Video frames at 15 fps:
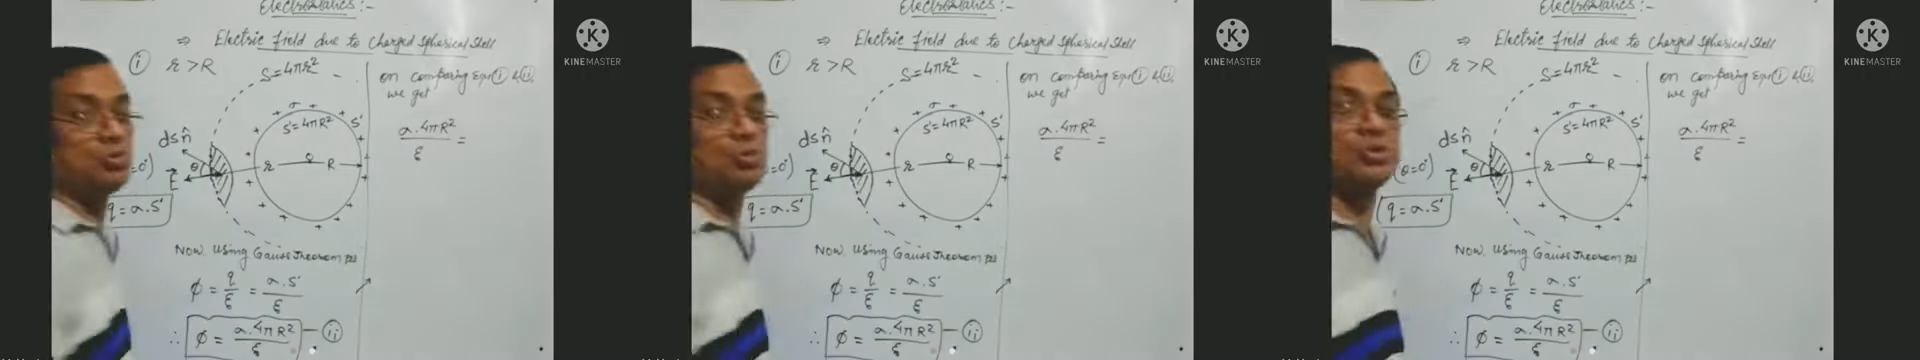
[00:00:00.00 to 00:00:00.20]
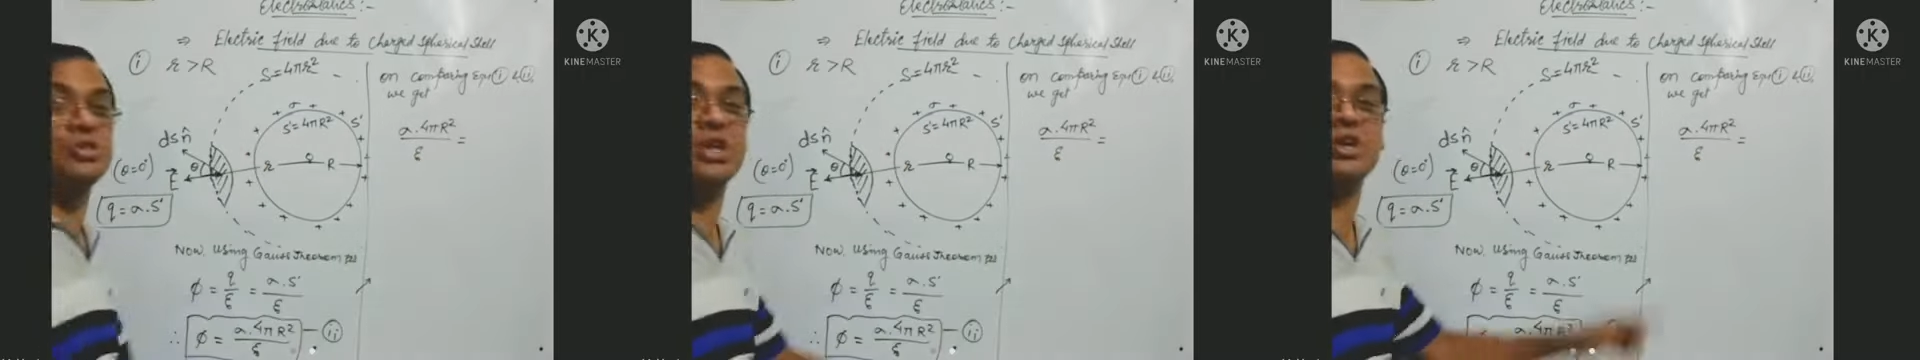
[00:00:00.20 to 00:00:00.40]

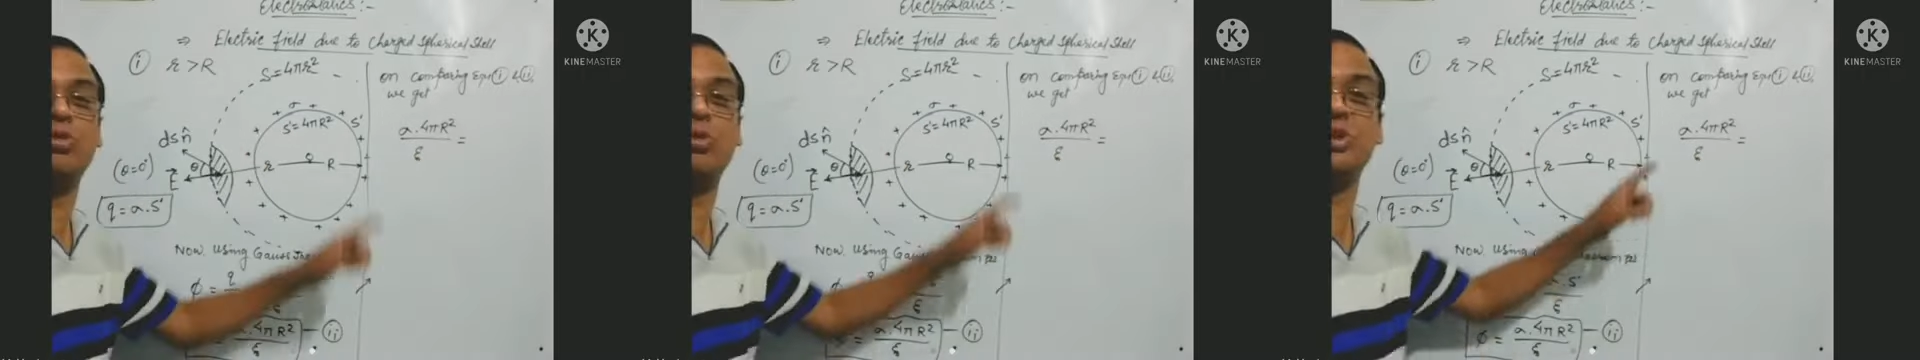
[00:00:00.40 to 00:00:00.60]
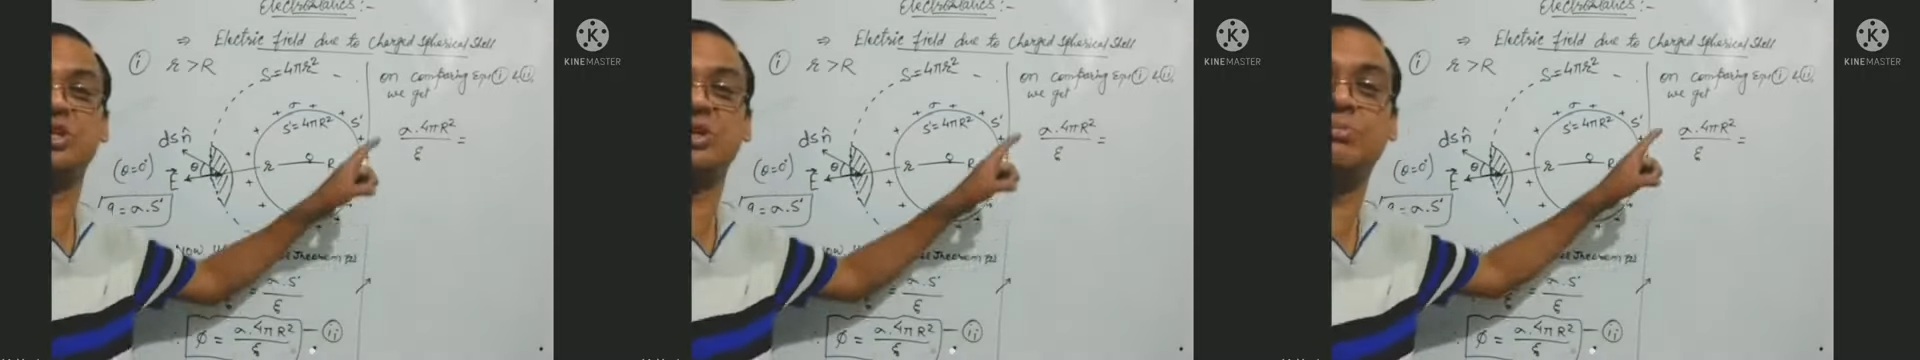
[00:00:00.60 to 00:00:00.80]
was the
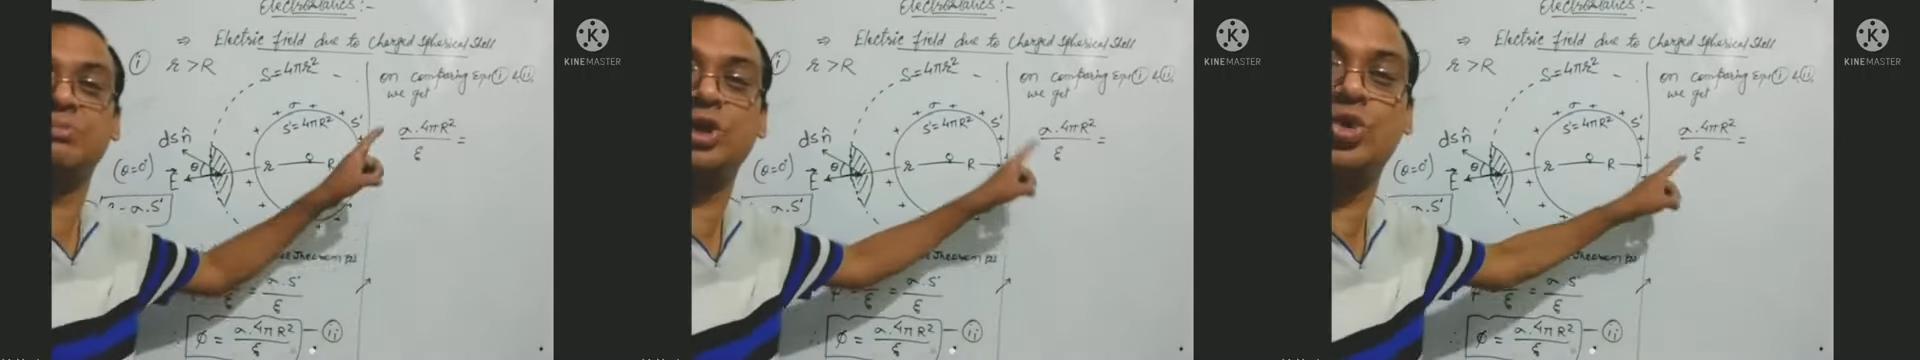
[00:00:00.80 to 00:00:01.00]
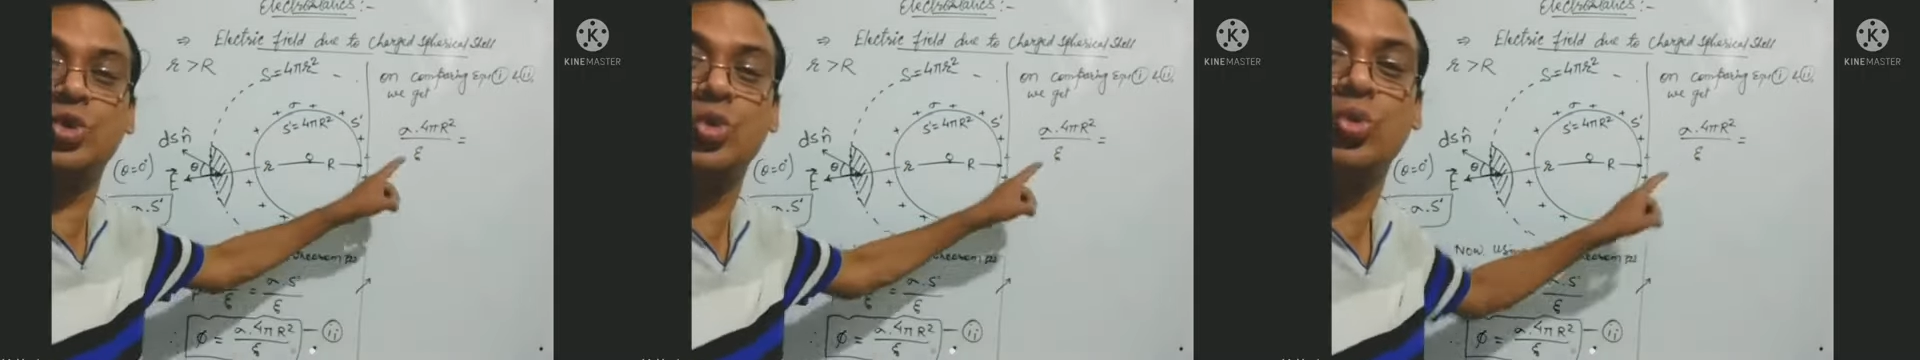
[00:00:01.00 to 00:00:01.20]
equation number
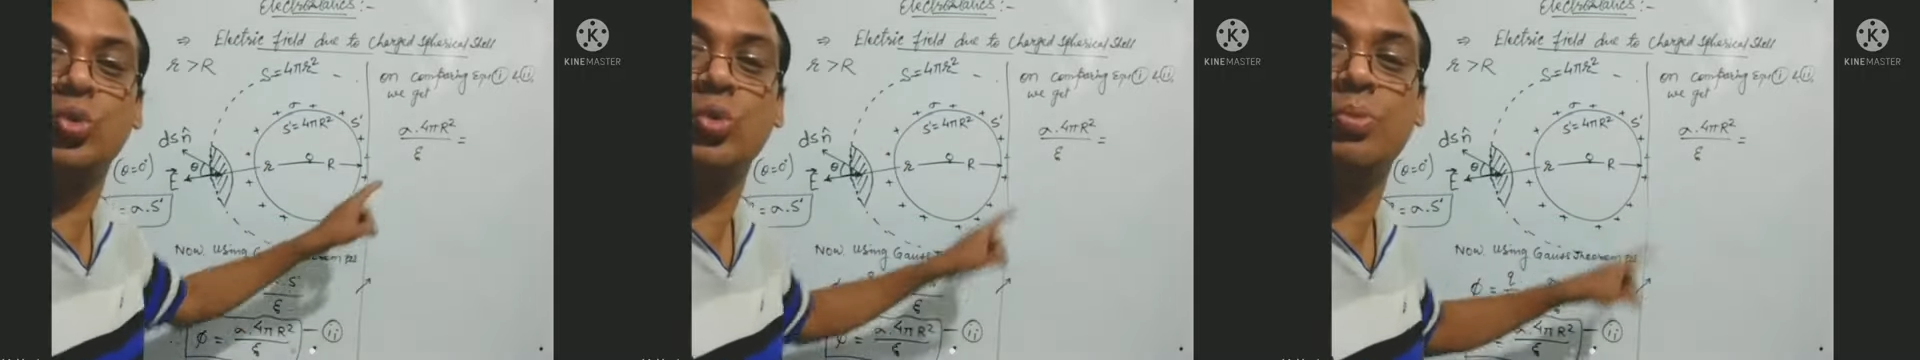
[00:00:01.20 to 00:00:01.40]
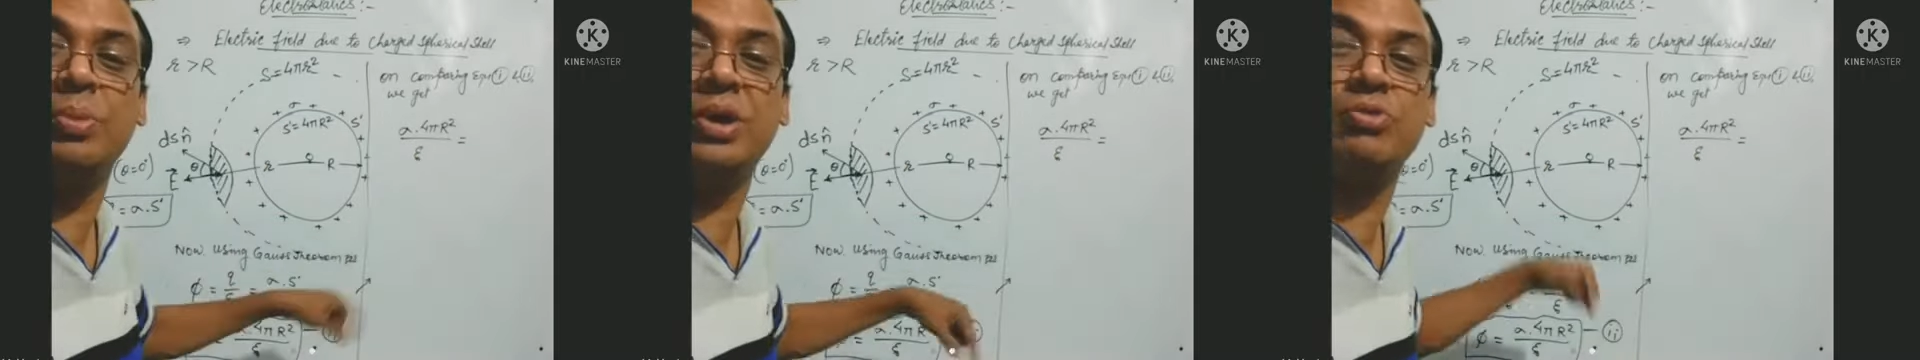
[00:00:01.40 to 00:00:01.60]
2.
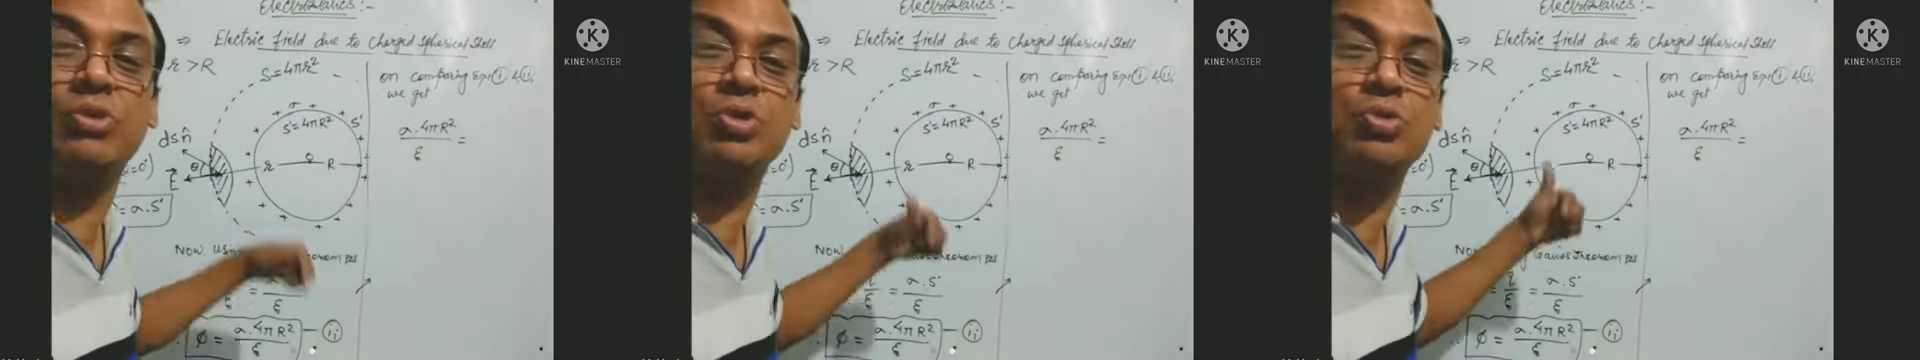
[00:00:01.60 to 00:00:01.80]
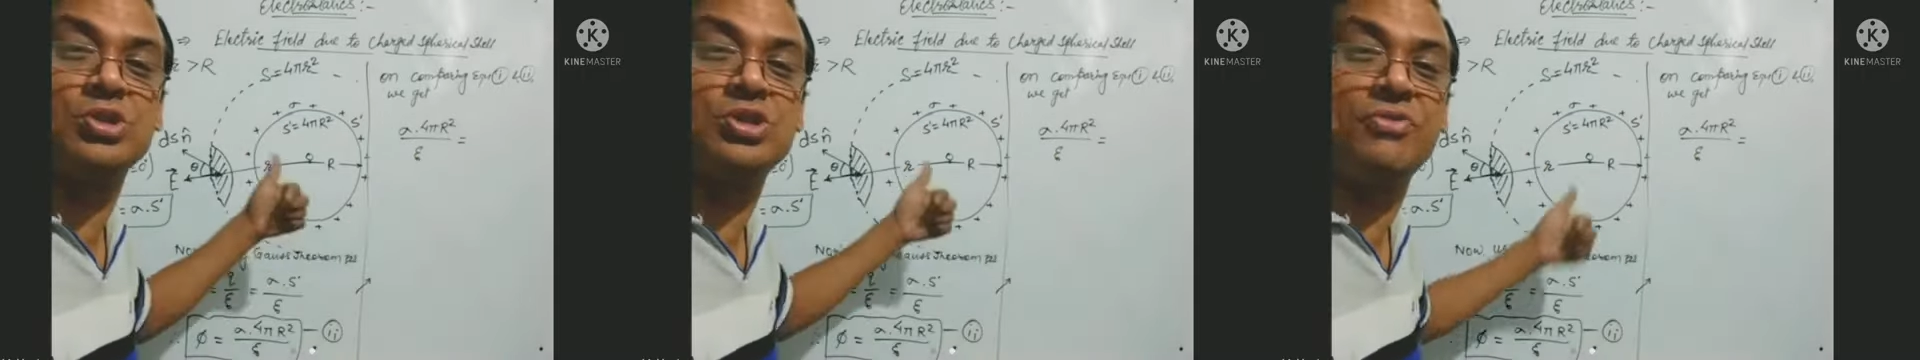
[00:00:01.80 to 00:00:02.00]
But what
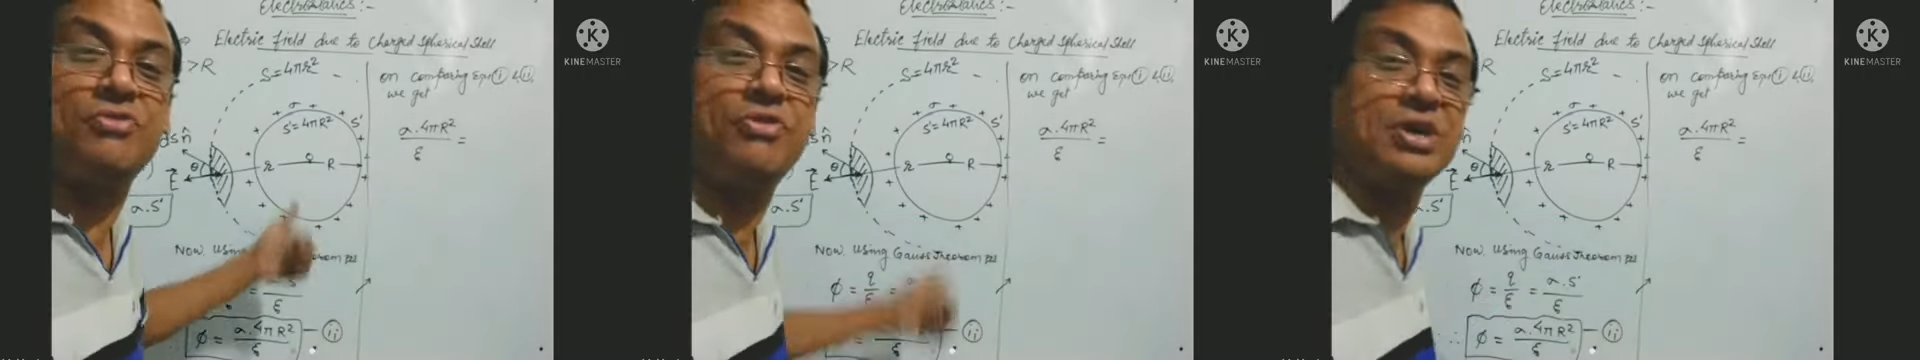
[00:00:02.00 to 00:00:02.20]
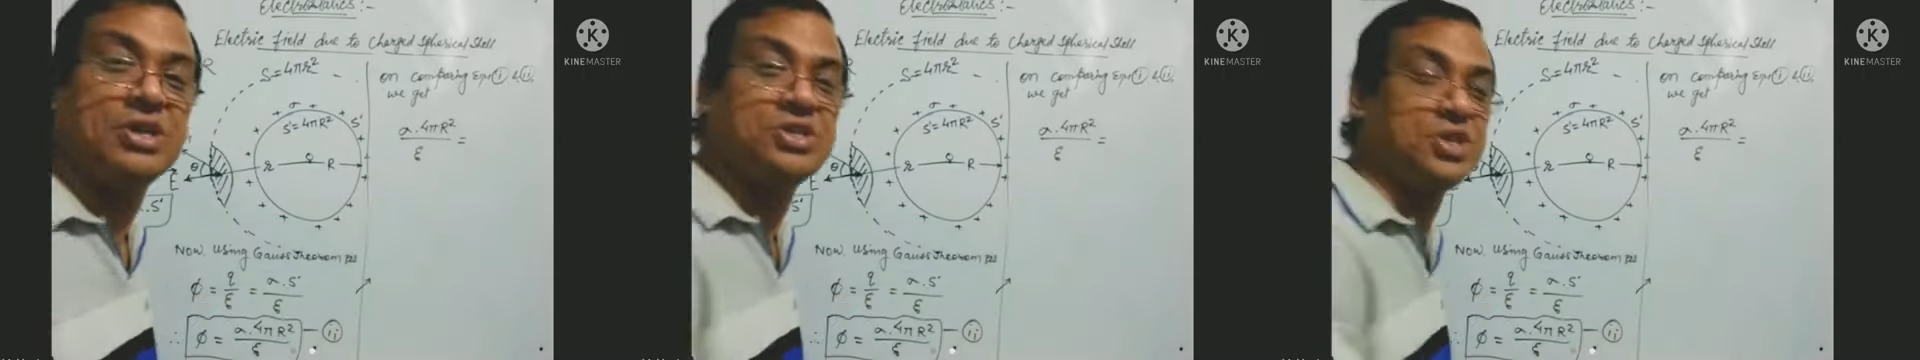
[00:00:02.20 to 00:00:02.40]
was the
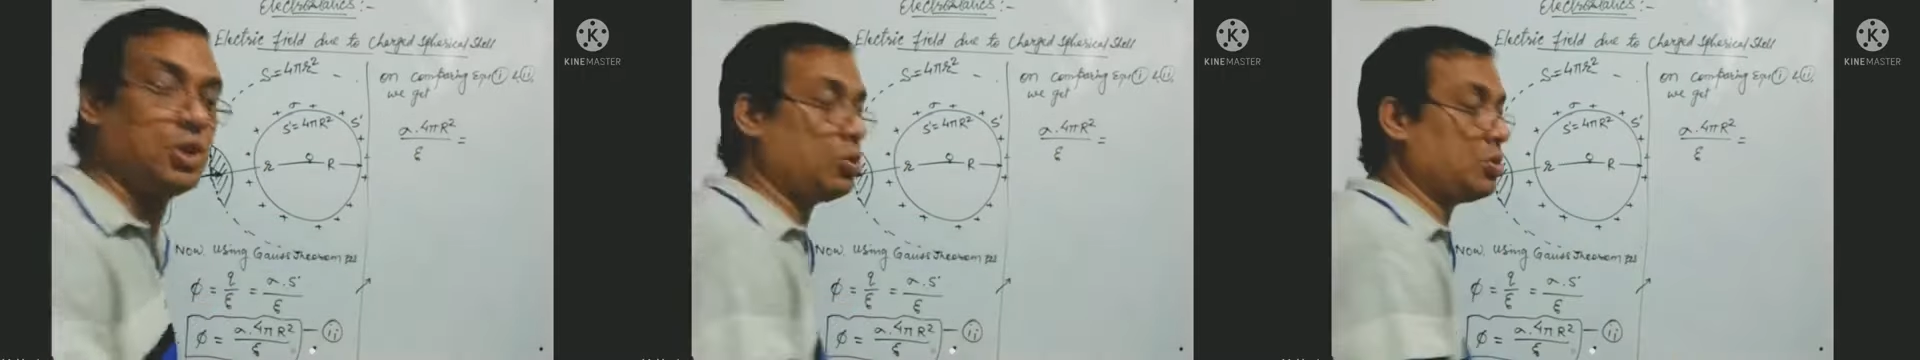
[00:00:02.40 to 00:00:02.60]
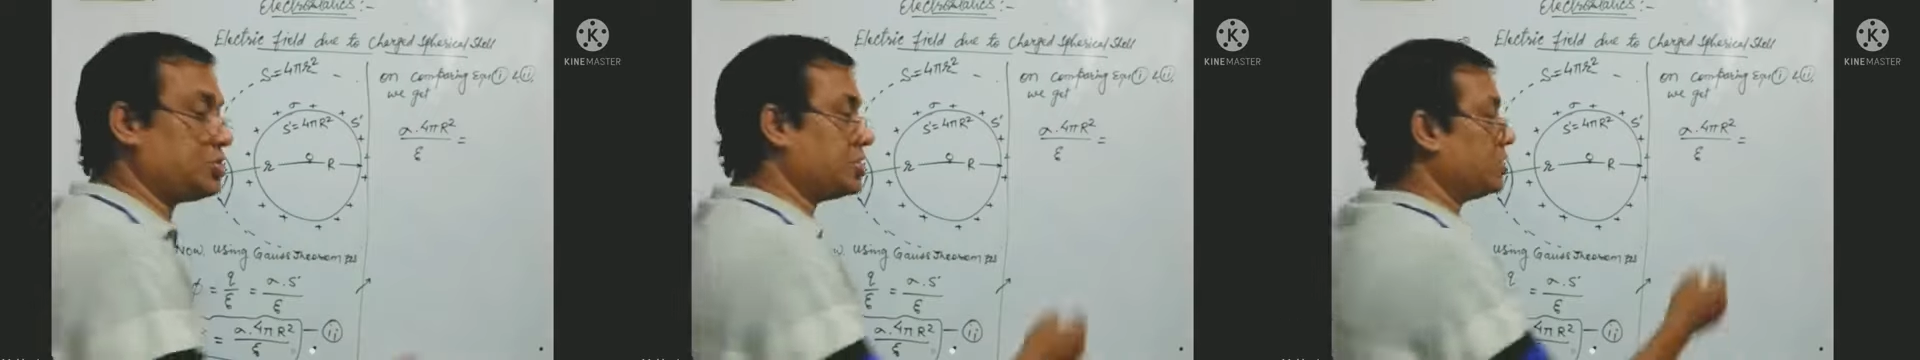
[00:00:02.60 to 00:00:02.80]
first
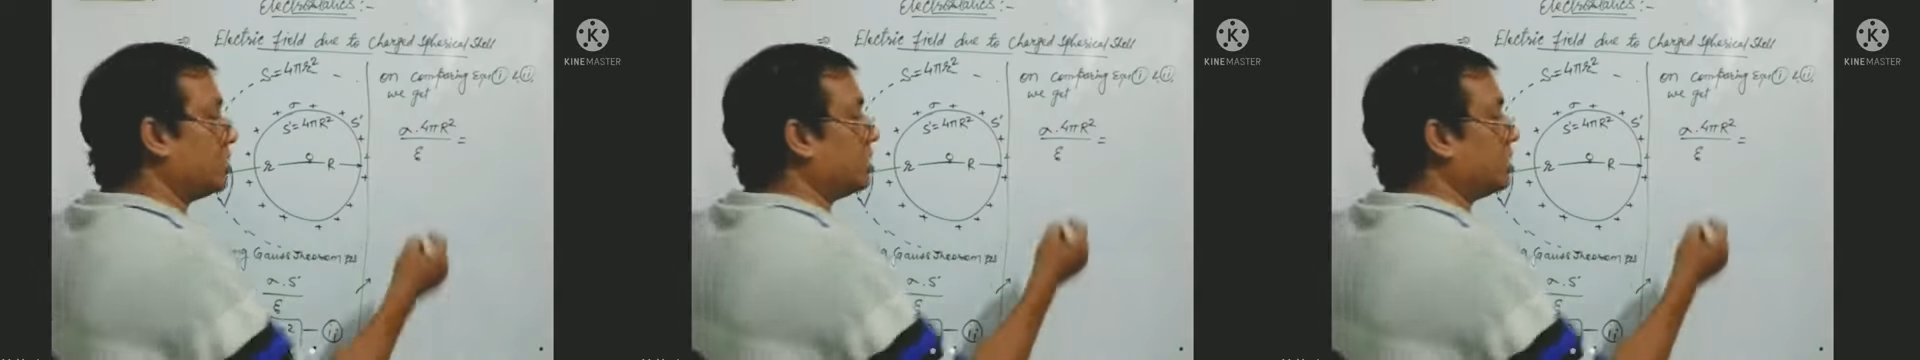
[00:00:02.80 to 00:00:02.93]
equation?